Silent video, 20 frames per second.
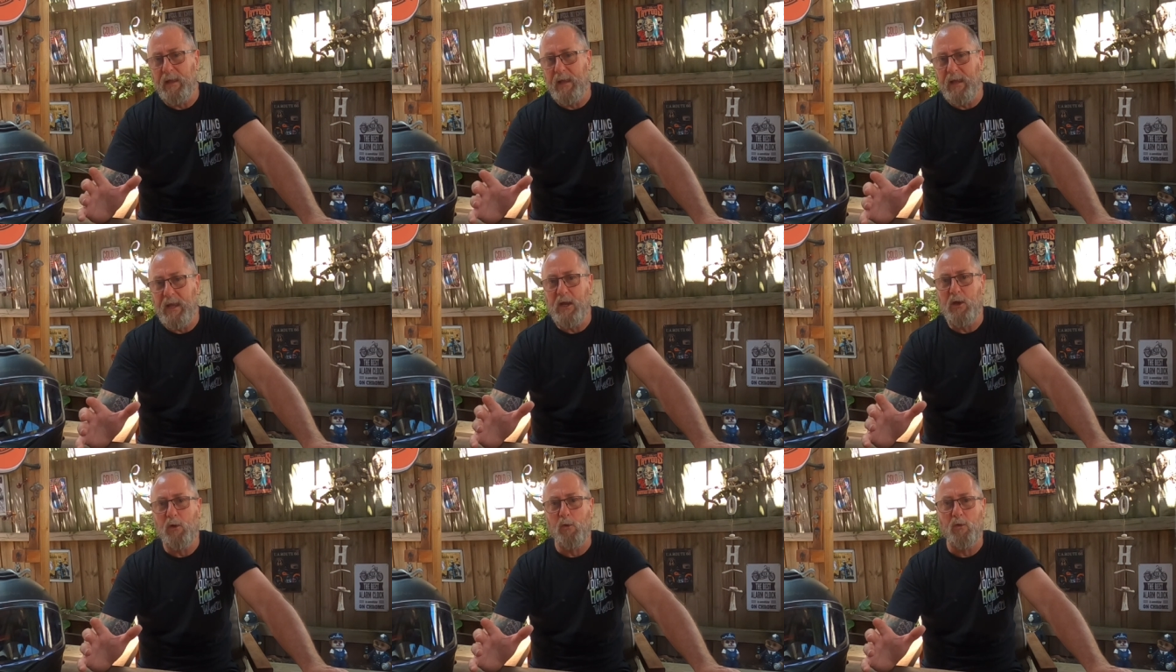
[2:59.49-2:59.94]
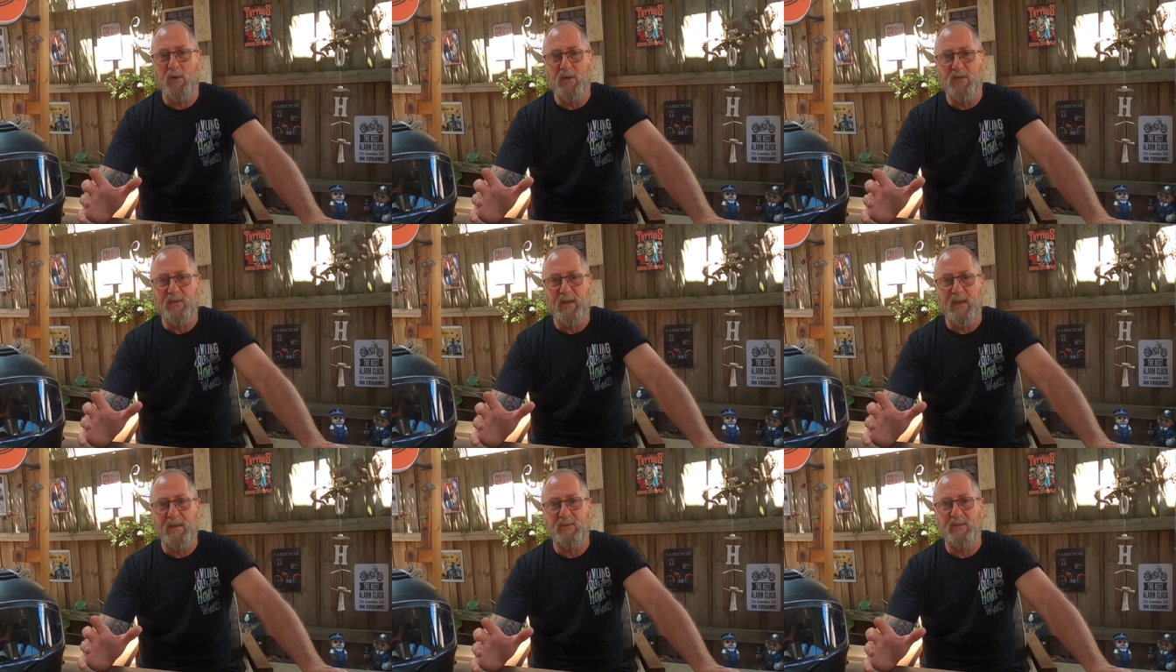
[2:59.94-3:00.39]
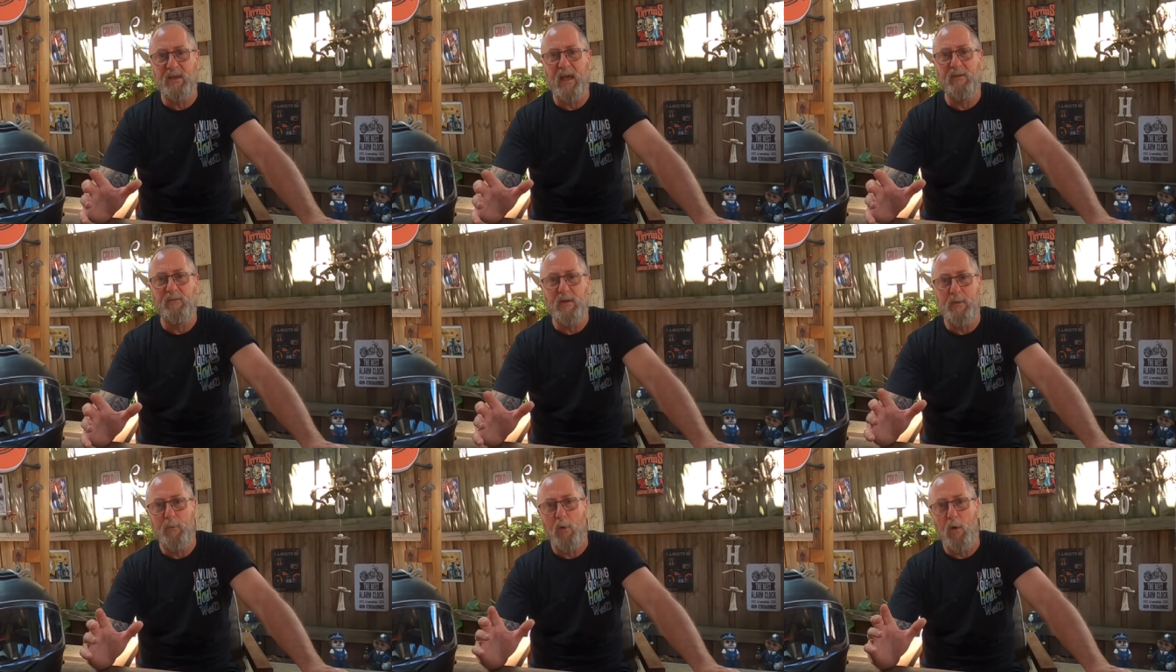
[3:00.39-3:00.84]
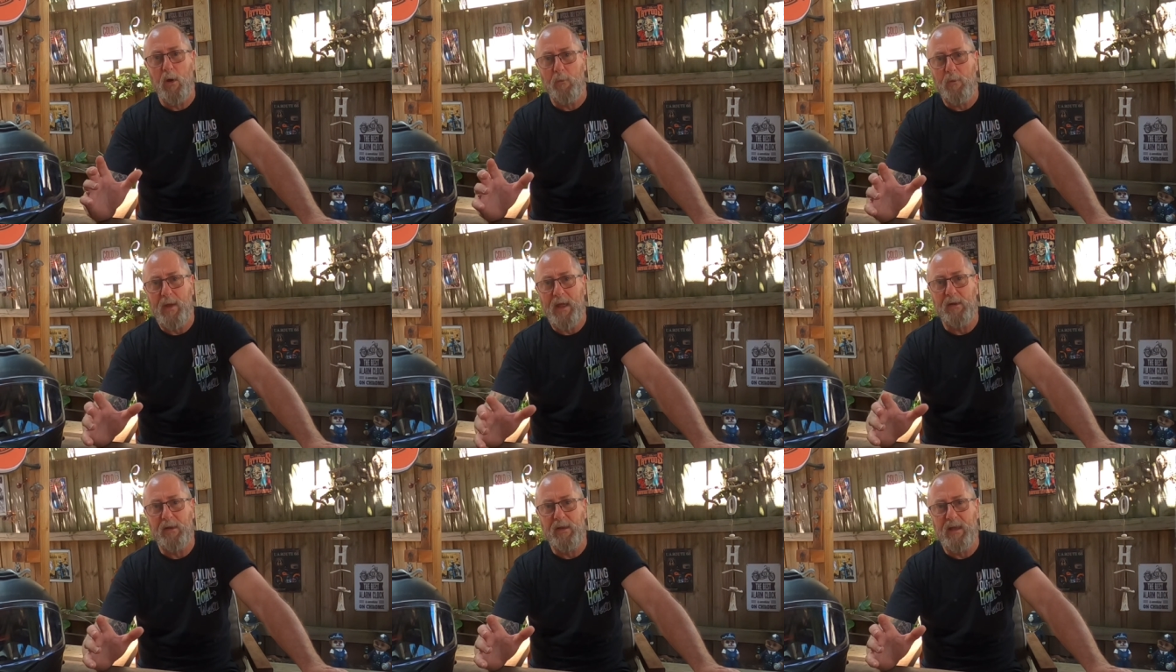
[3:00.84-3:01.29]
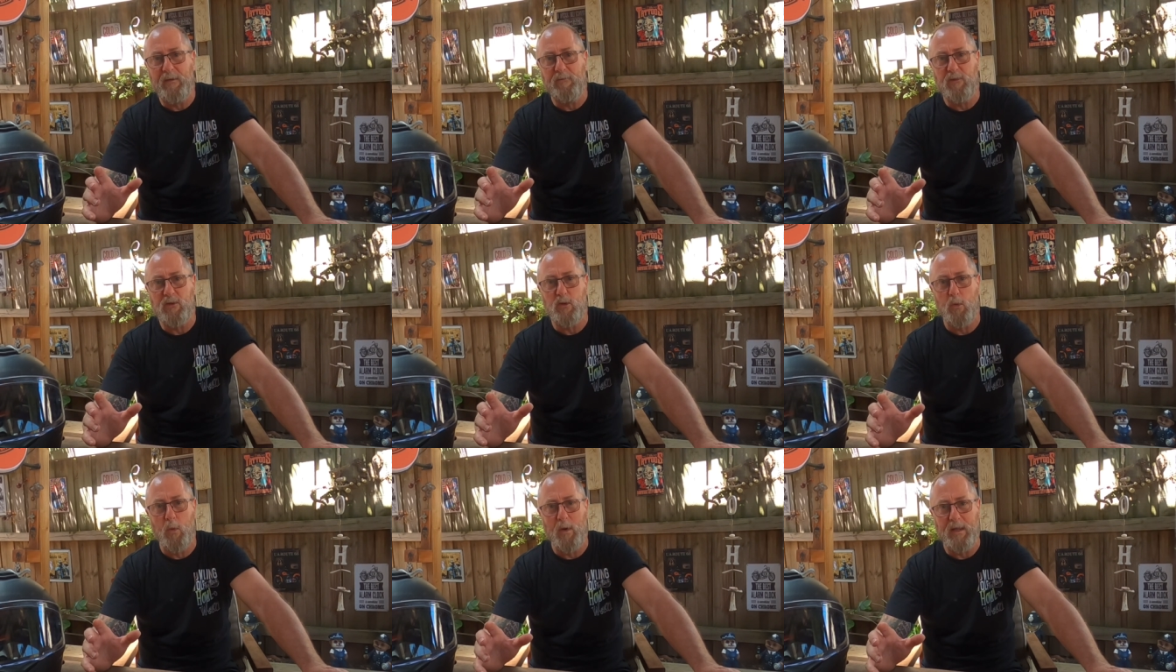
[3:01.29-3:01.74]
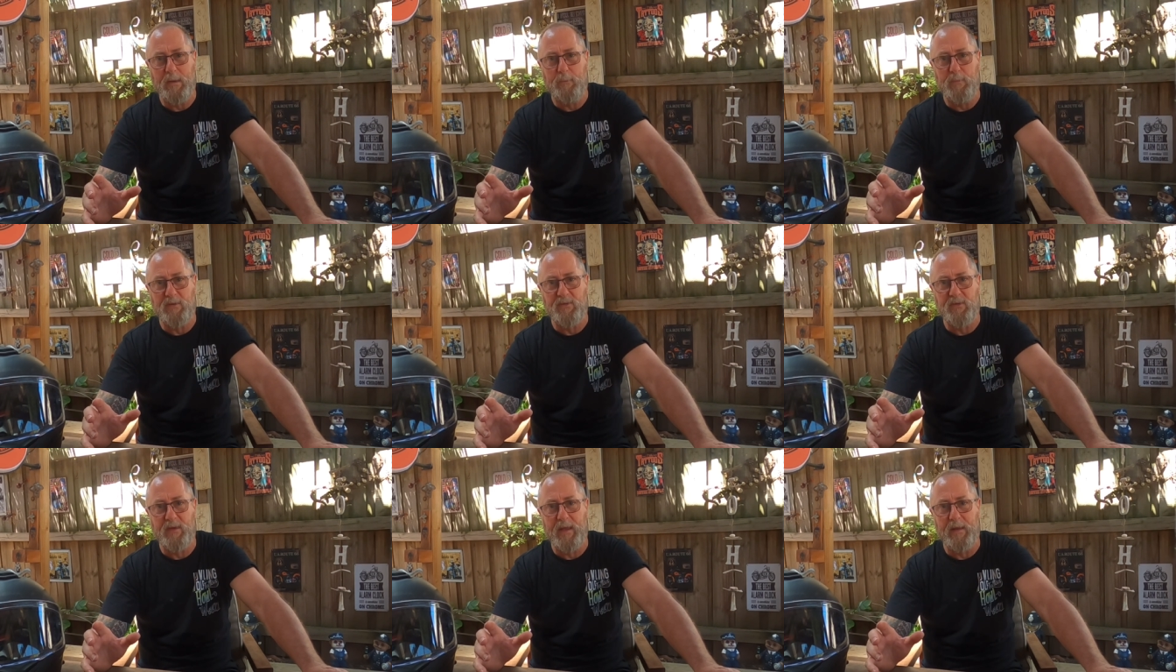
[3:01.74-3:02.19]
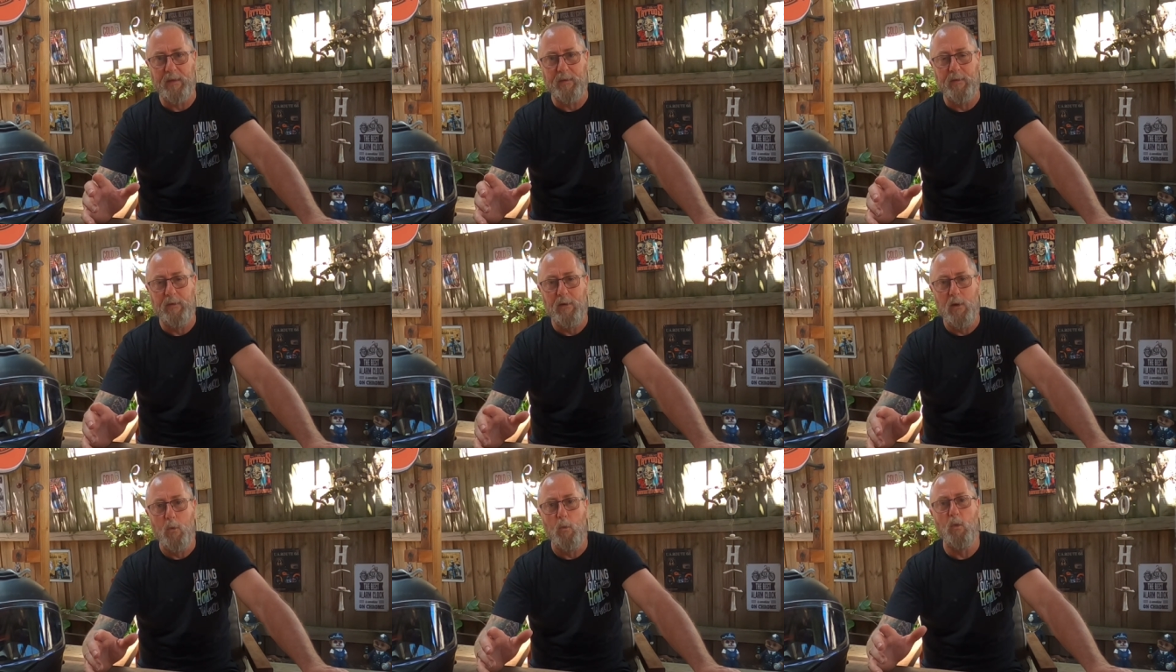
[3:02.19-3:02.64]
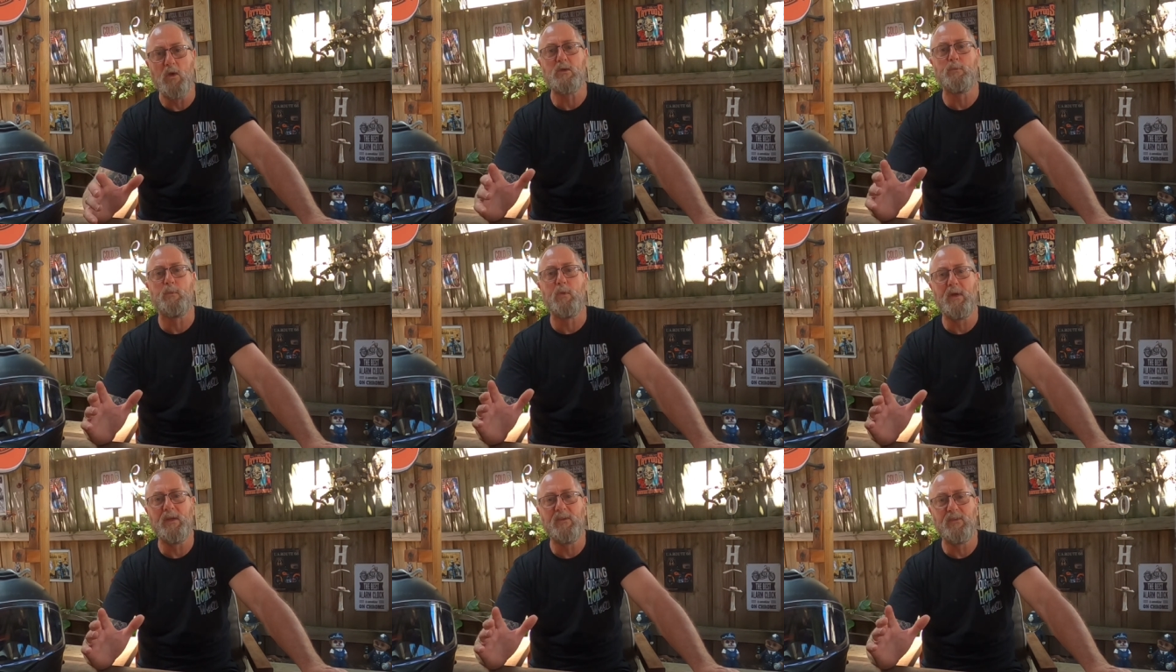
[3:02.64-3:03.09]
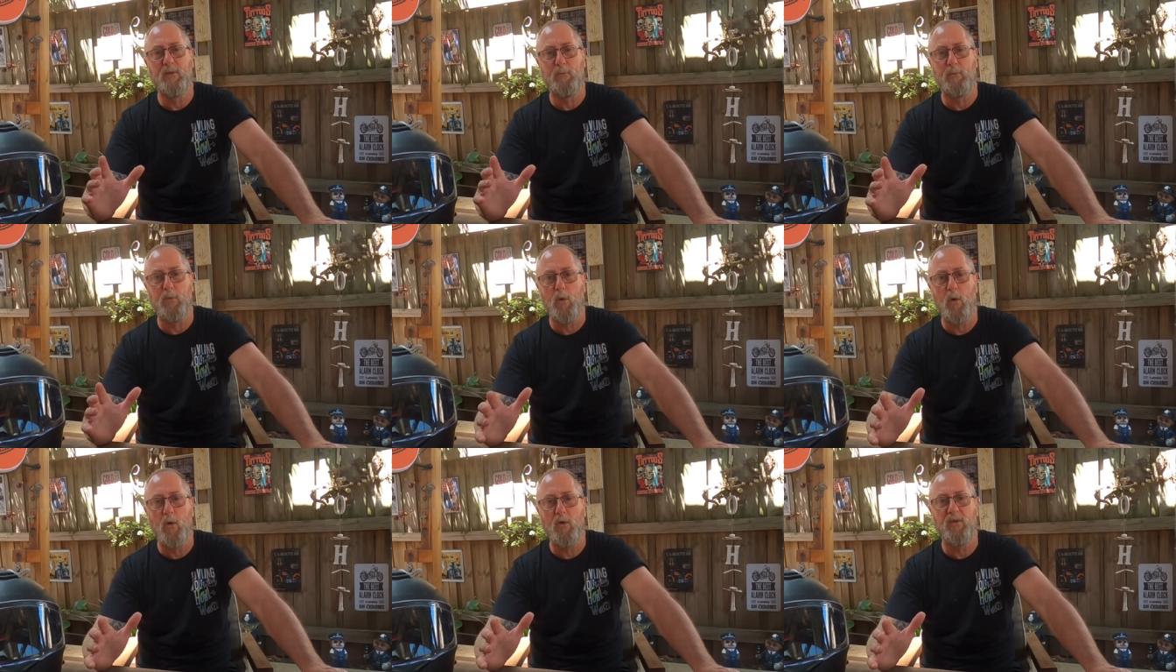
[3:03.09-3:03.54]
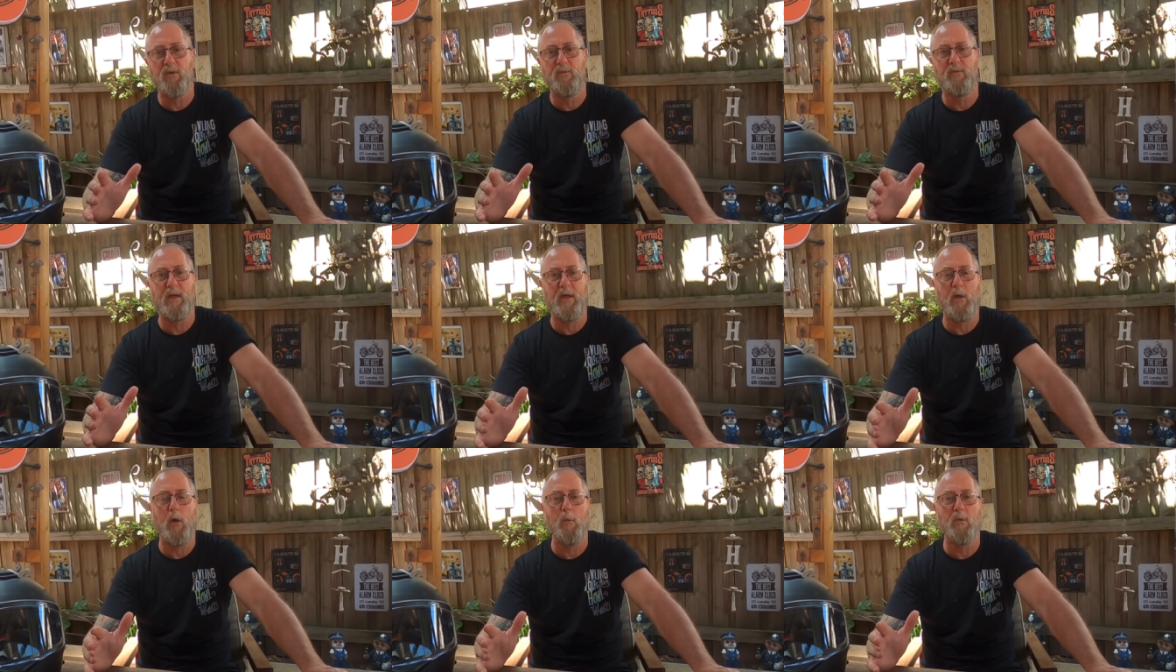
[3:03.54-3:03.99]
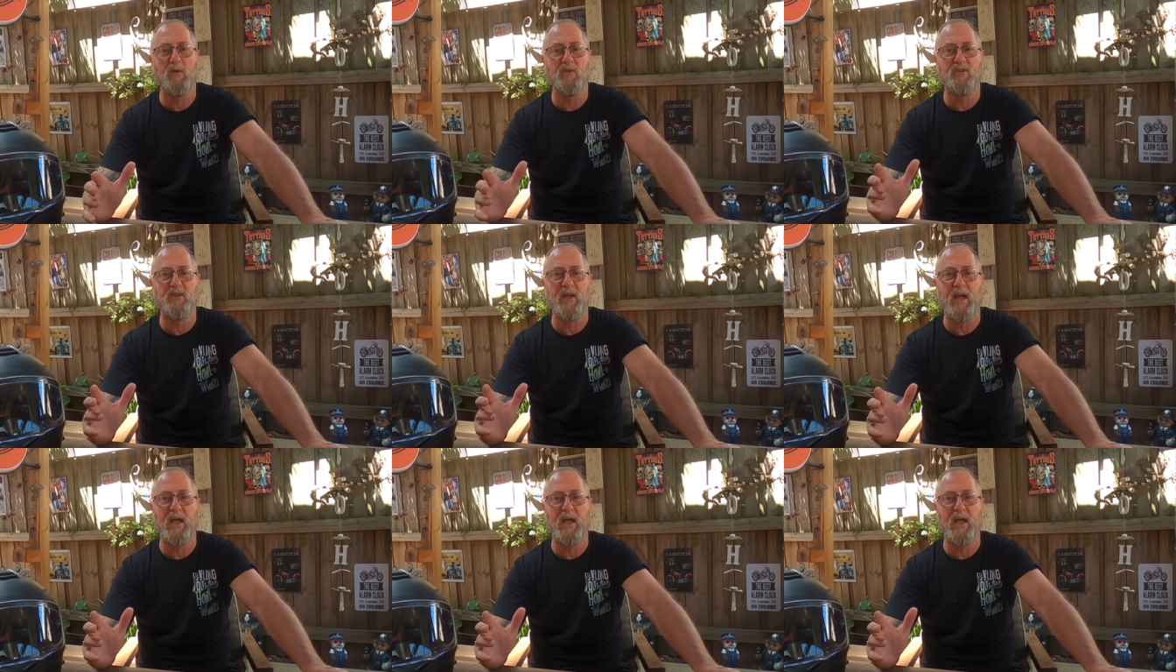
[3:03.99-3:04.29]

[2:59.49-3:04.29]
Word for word: increase that saving by around another 20%, which brings the price of the helmets